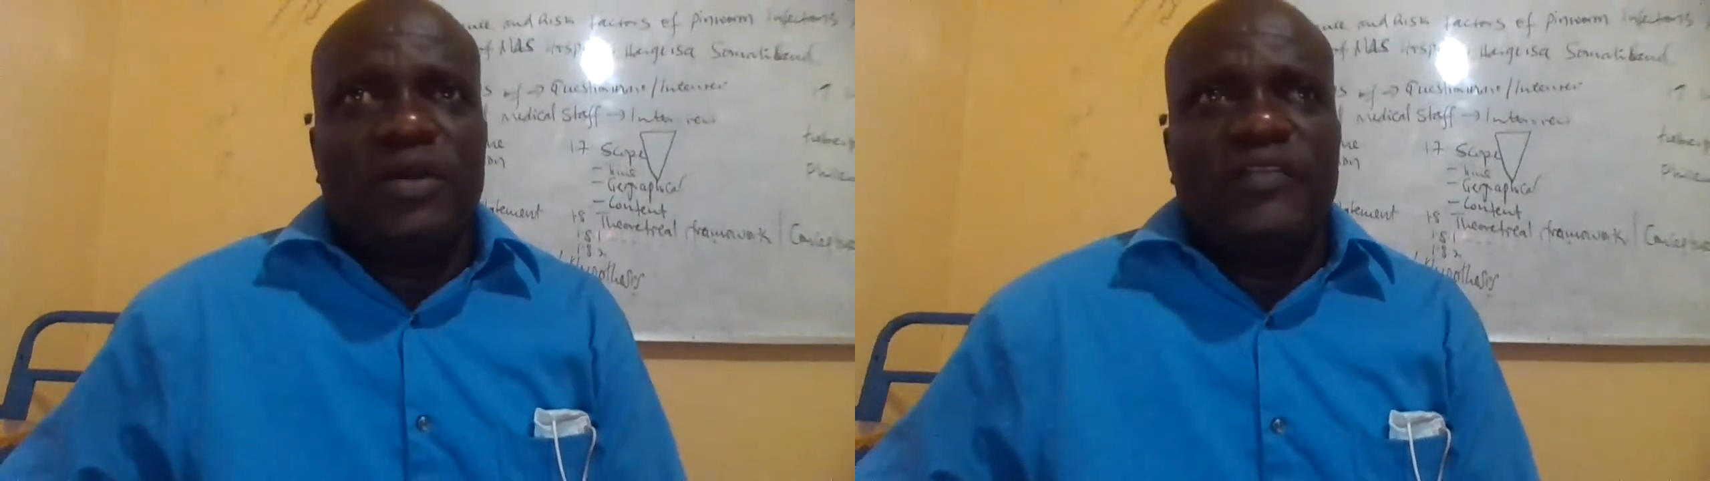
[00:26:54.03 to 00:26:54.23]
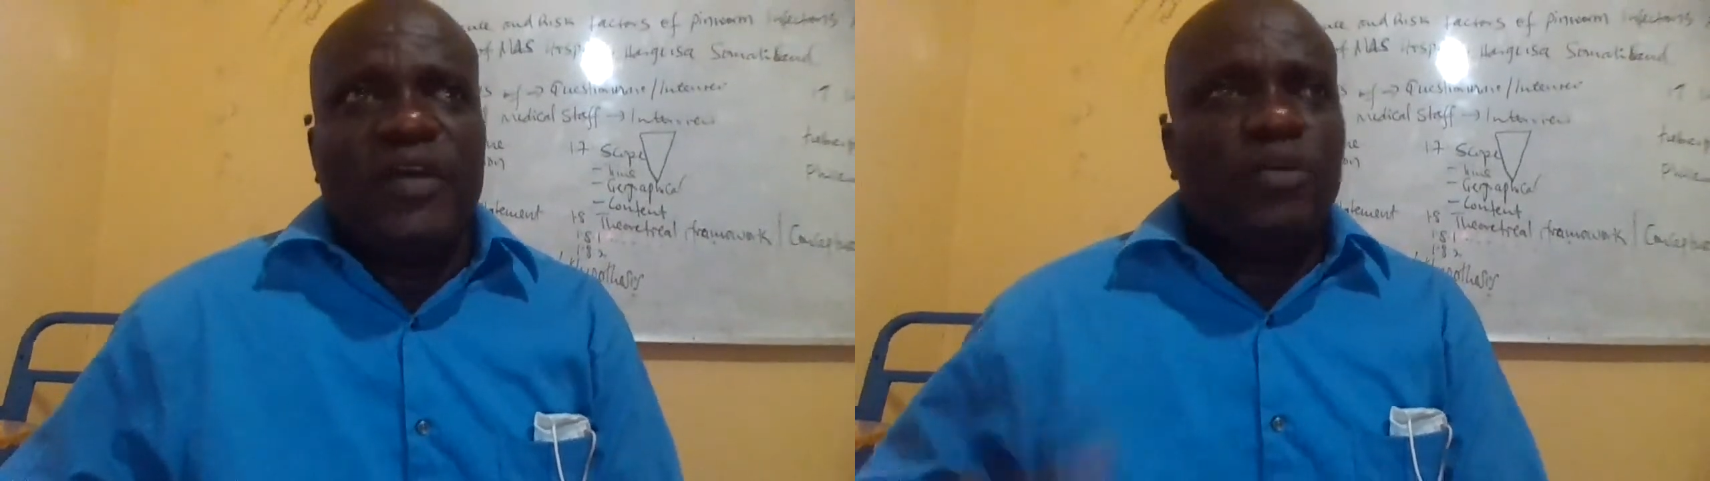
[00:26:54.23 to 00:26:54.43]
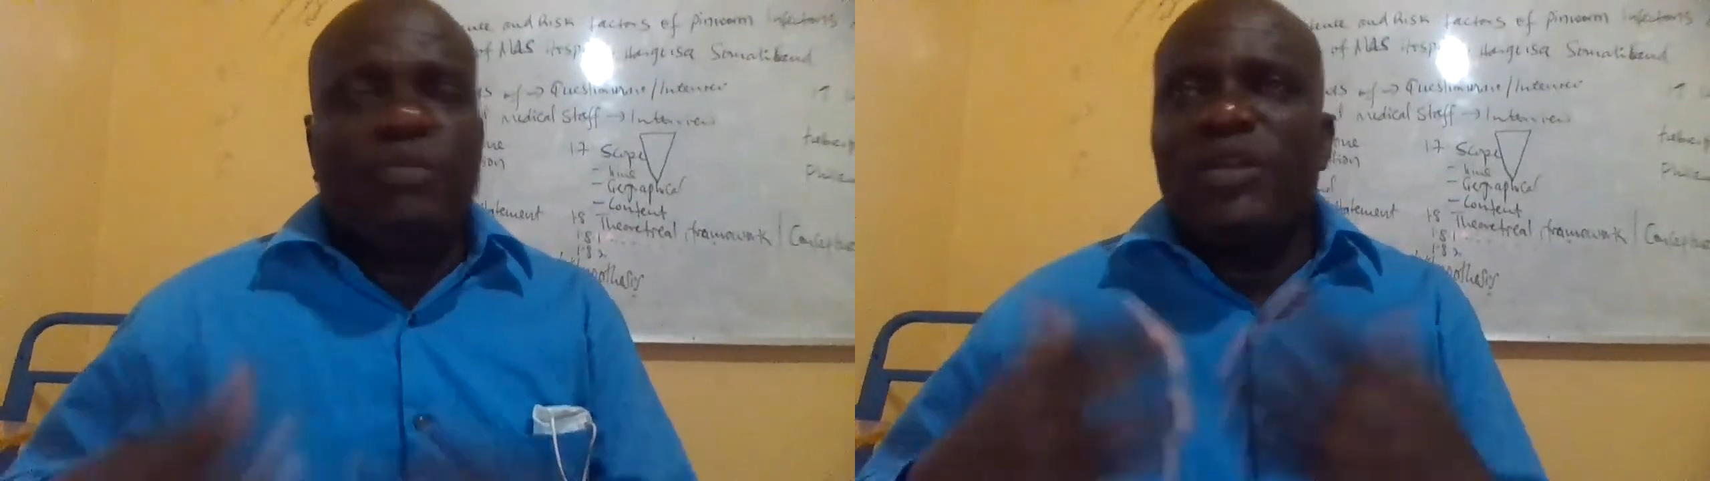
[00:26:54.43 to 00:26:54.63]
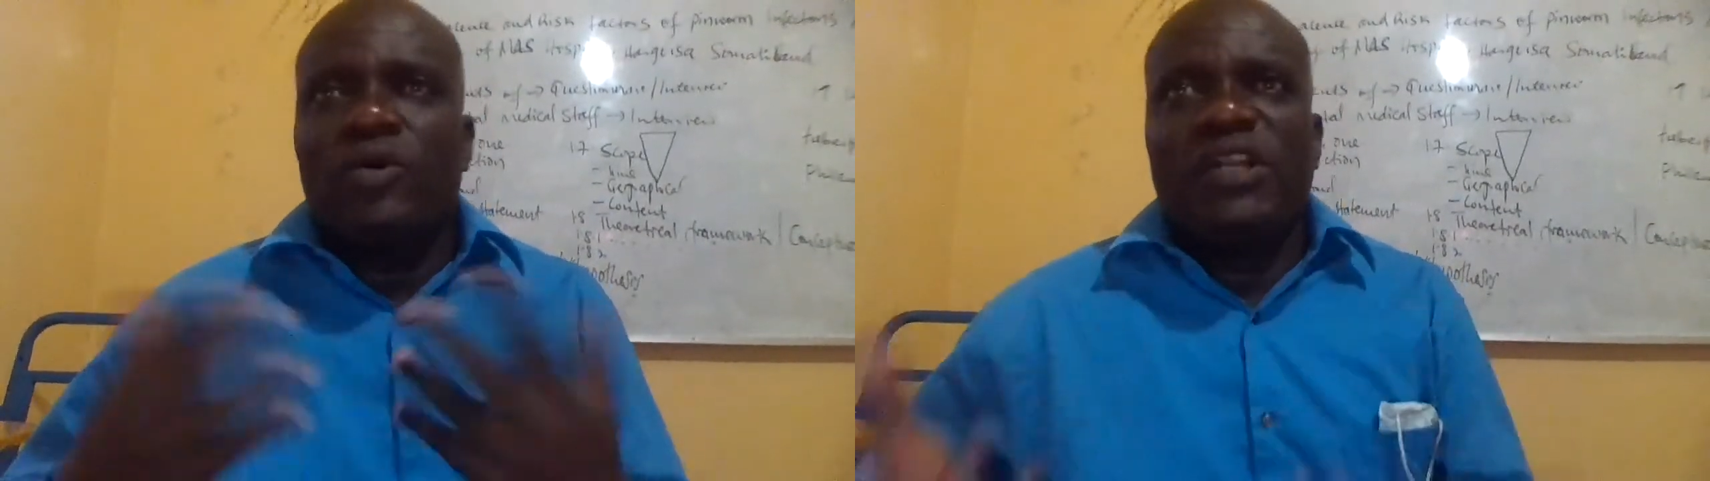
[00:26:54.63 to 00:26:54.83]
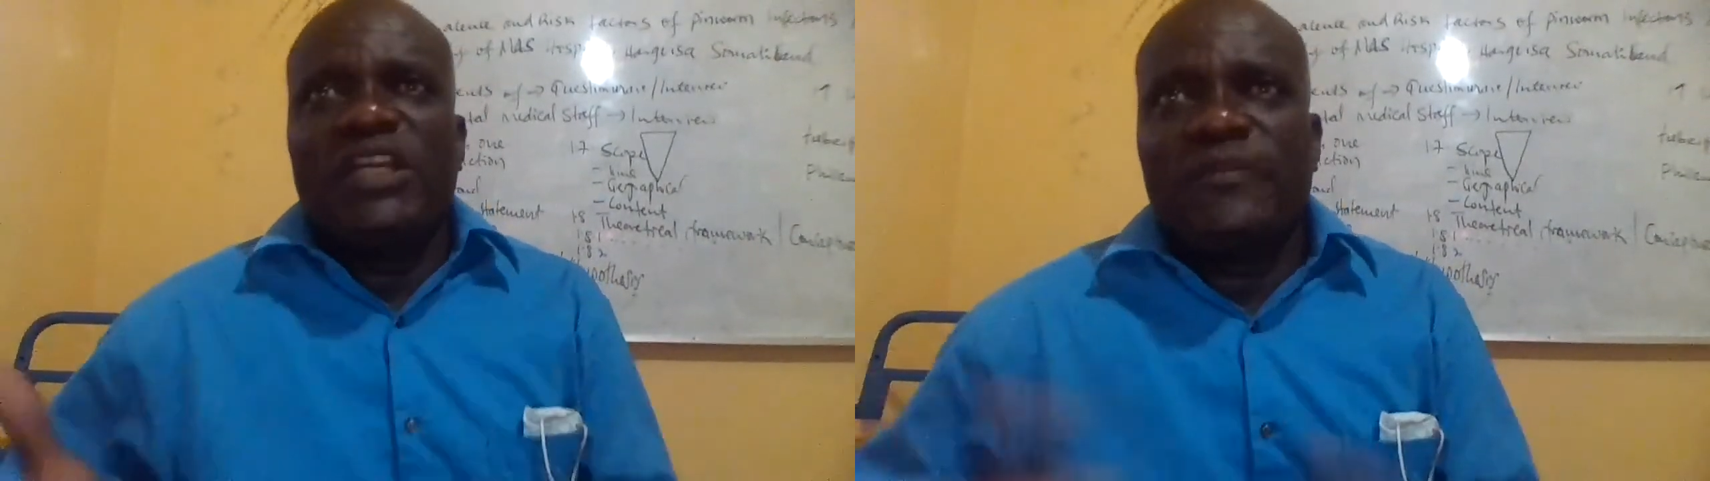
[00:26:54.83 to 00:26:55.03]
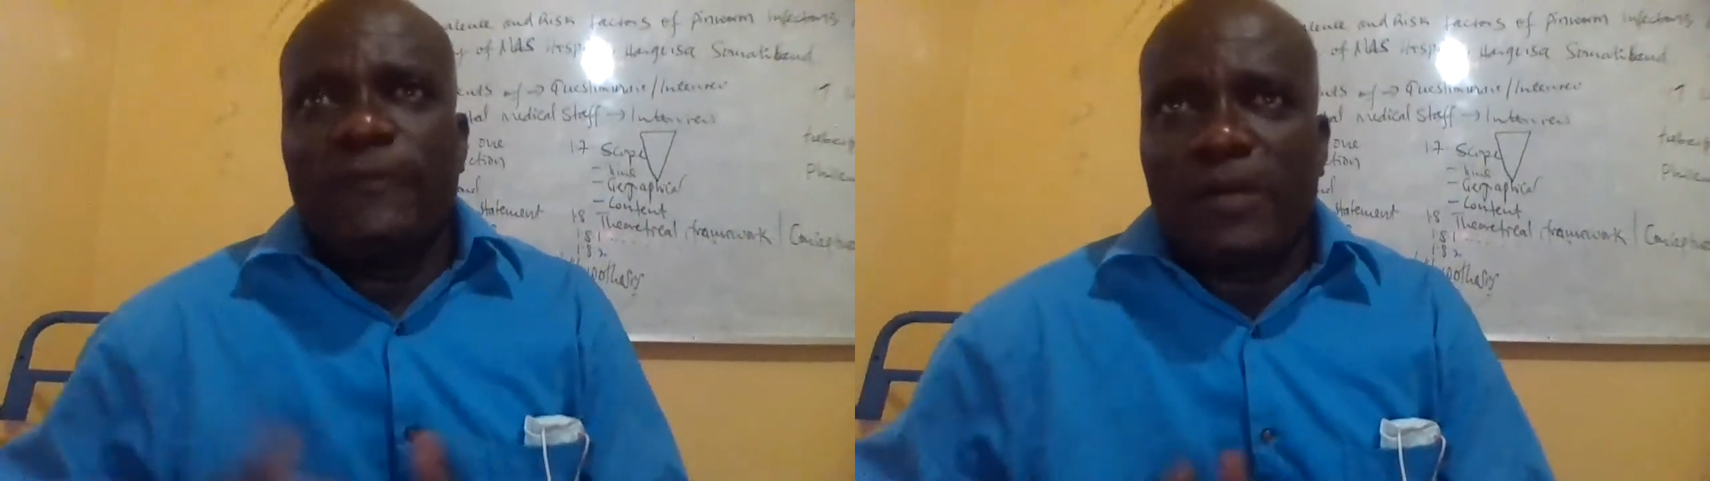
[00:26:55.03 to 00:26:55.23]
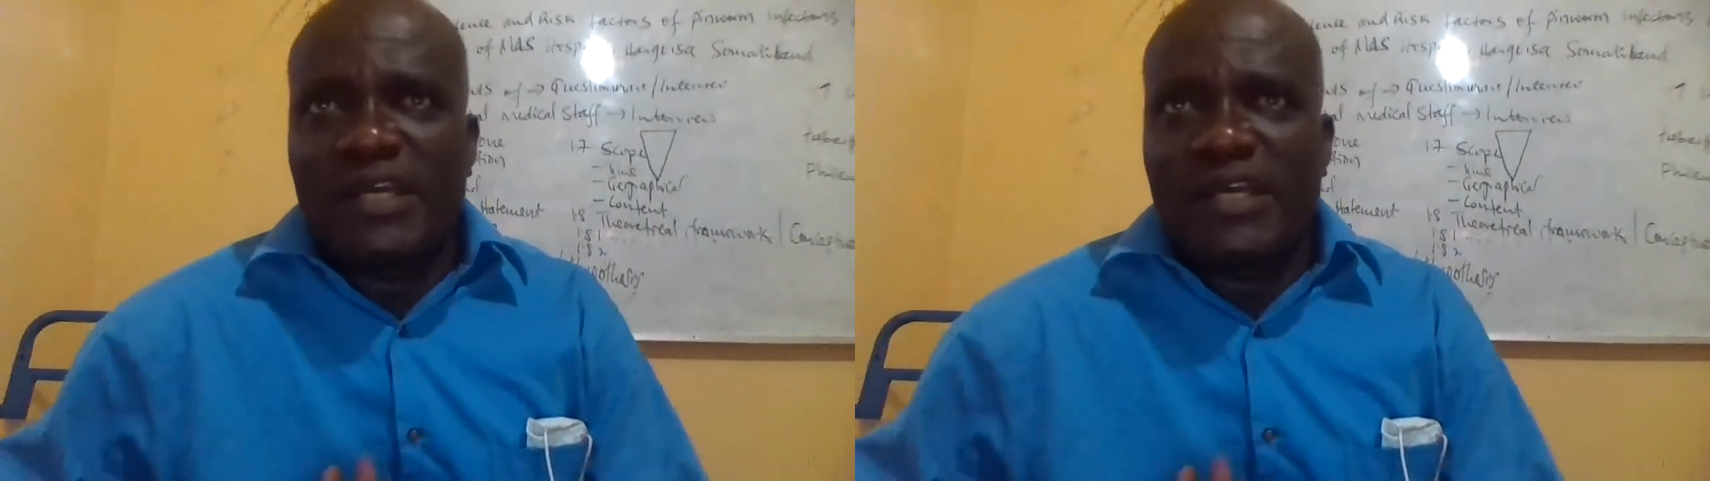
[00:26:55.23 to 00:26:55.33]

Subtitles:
there would be no need for